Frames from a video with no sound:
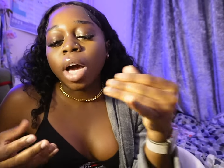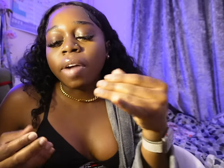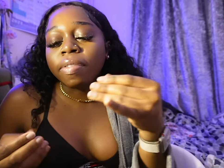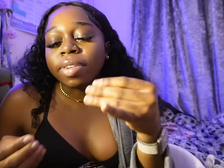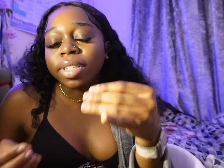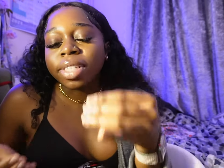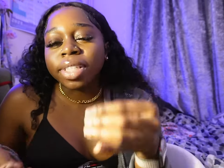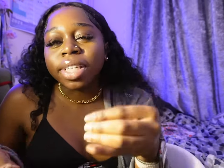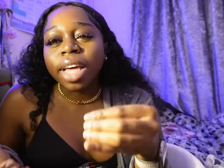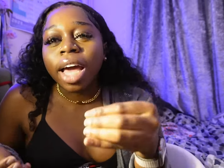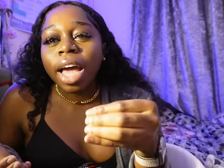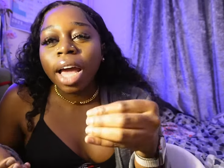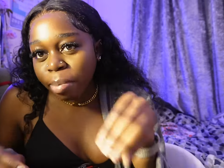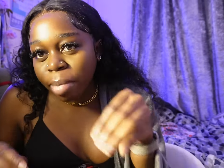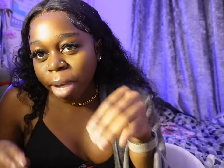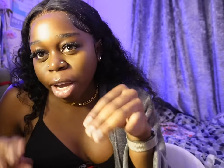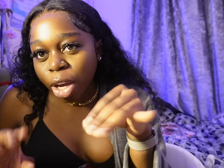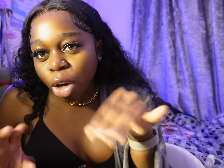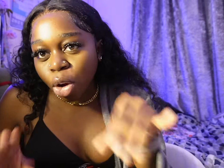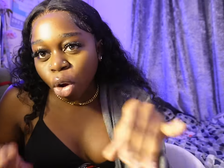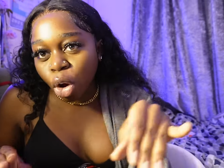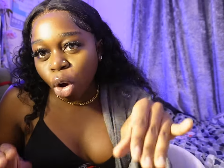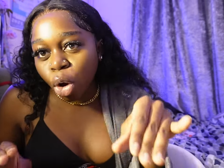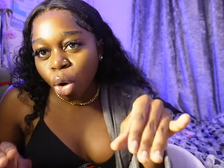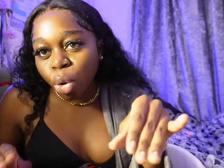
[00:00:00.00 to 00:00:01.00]
I've set my
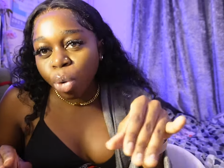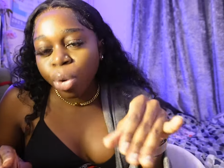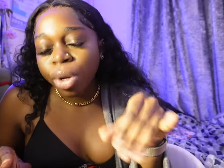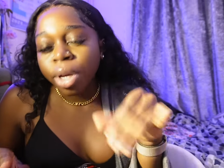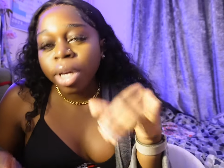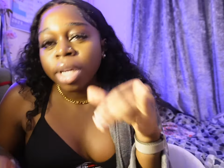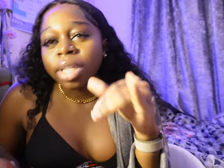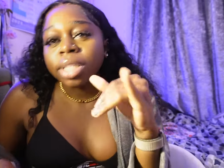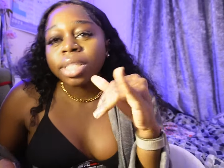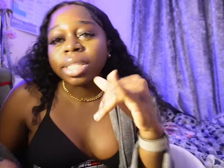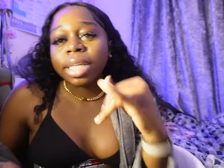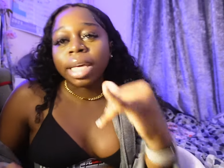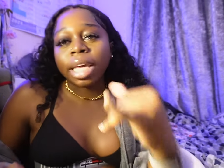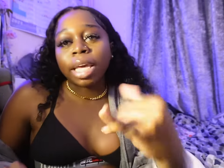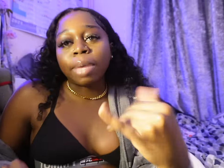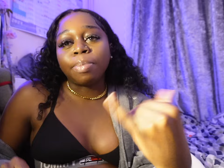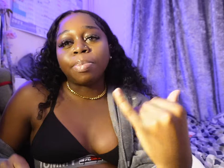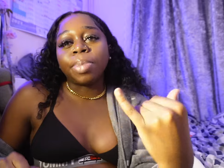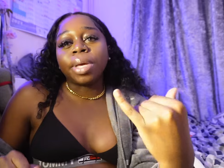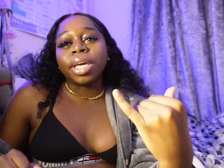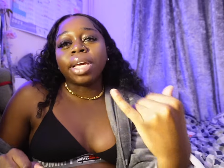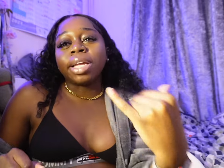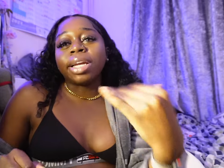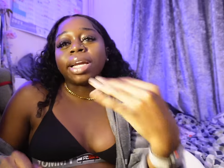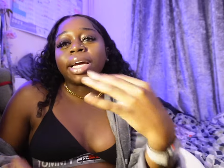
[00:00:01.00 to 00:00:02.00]
goal to it
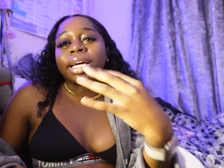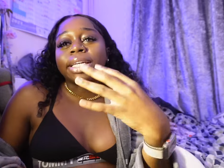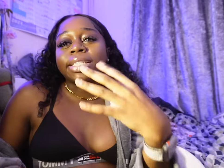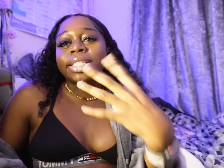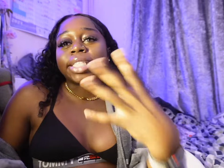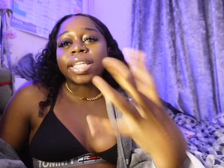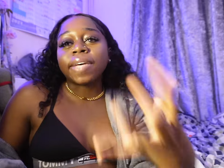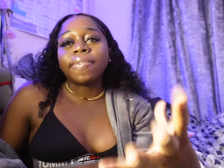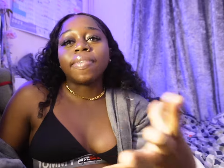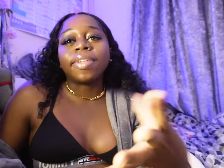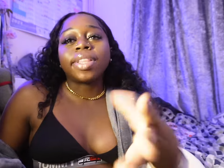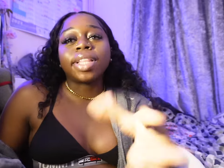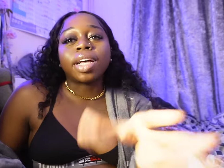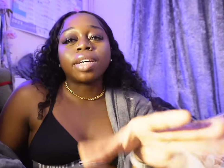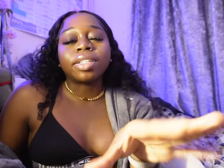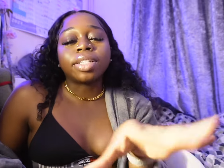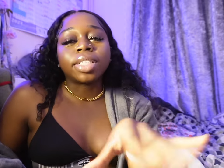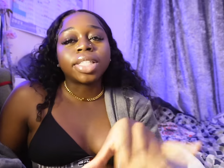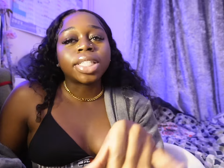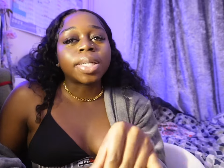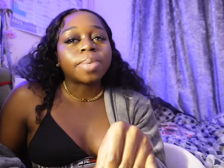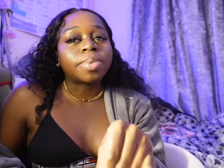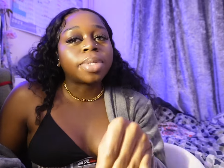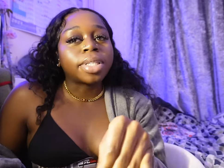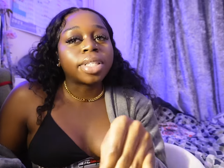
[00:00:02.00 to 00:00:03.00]
being like
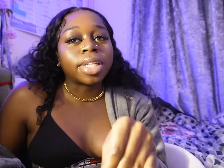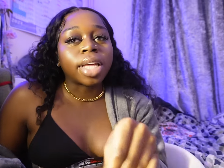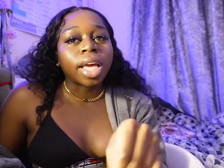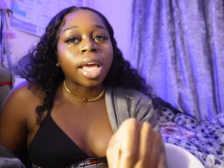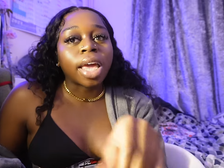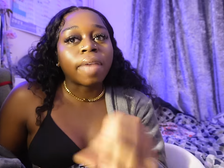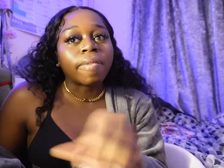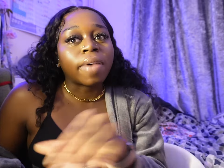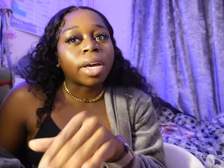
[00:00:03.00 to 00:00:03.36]
7,000 steps a day.